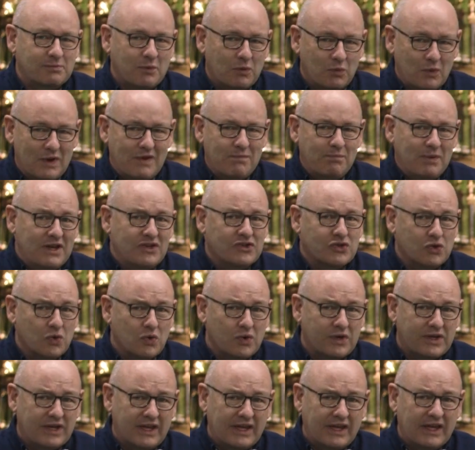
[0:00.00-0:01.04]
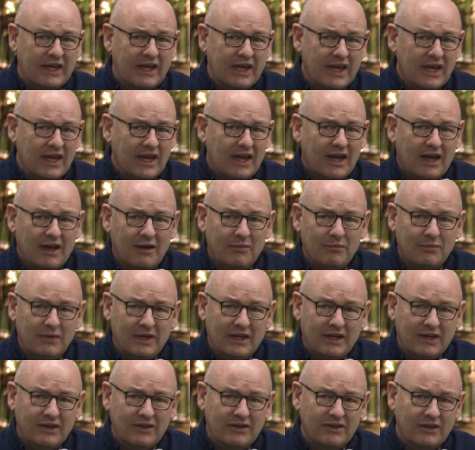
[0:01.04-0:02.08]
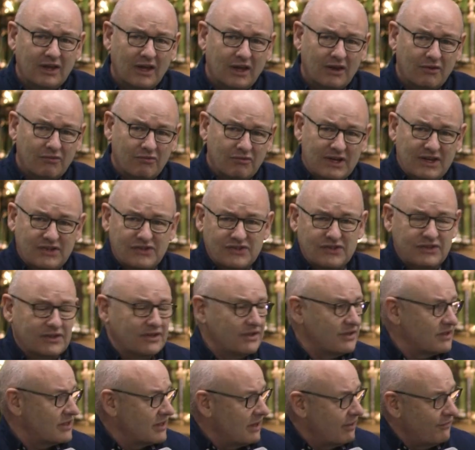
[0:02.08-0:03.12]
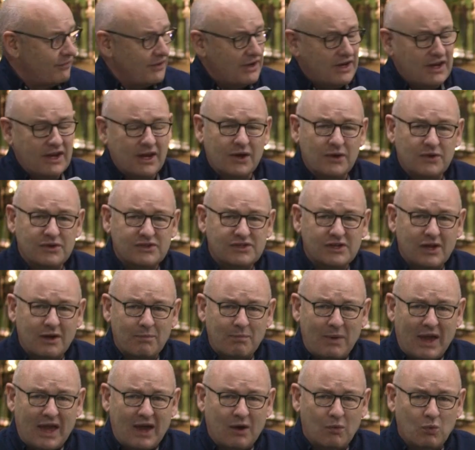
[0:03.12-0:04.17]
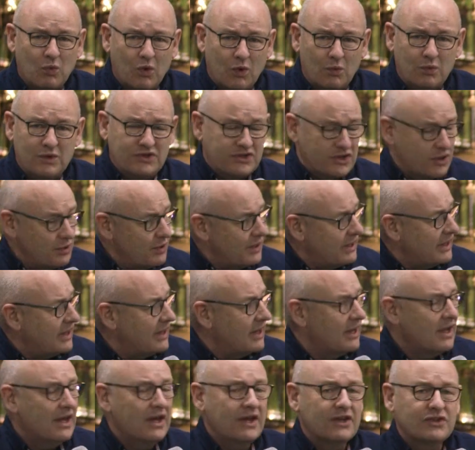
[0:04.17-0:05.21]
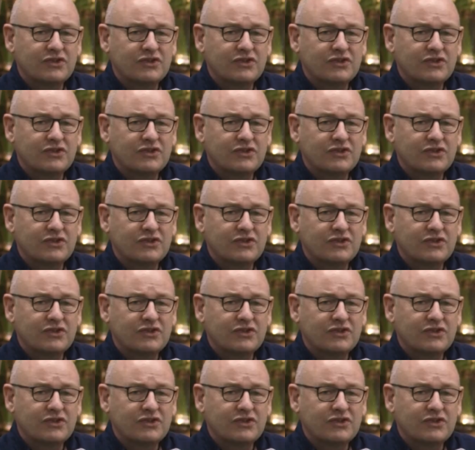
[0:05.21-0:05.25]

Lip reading: But we've been talking in recent videos about what we're doing